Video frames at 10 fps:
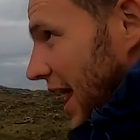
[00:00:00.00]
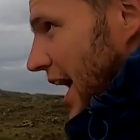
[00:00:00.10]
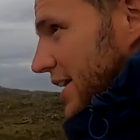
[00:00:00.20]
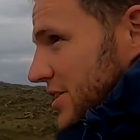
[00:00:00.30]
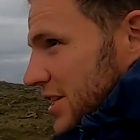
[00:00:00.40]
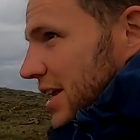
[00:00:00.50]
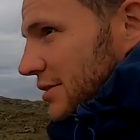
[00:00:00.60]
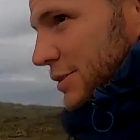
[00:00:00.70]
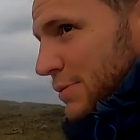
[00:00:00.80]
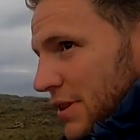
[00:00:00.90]
Actually,
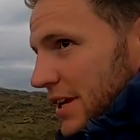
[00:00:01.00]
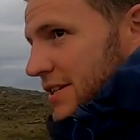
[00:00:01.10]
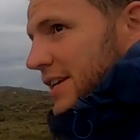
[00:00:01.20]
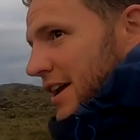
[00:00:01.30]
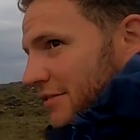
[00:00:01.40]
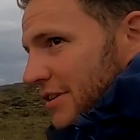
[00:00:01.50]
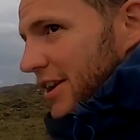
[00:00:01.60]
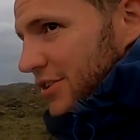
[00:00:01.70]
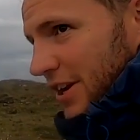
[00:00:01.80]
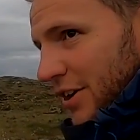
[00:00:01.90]
I just put this
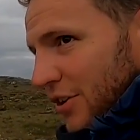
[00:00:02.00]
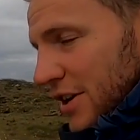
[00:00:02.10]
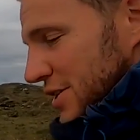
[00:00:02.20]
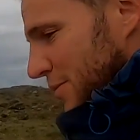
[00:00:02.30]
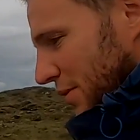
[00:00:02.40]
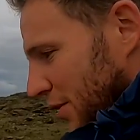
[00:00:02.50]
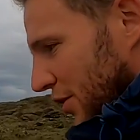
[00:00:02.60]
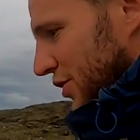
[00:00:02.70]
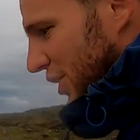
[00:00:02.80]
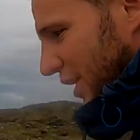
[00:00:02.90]
rain jacket on as a
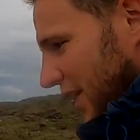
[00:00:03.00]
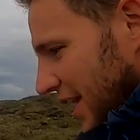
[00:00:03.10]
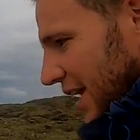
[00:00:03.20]
precaution.